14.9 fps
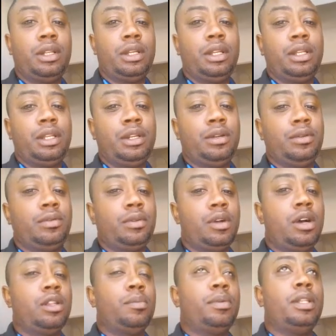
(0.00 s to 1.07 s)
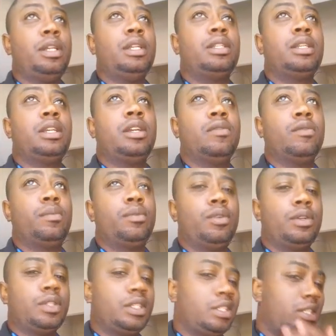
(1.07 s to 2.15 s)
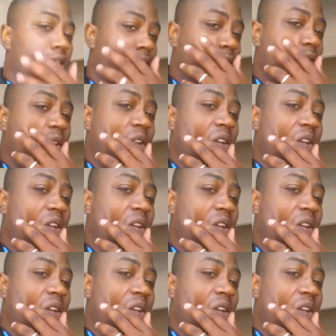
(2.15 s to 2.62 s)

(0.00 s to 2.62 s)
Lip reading: and, you know, call the police and give reports and stuff.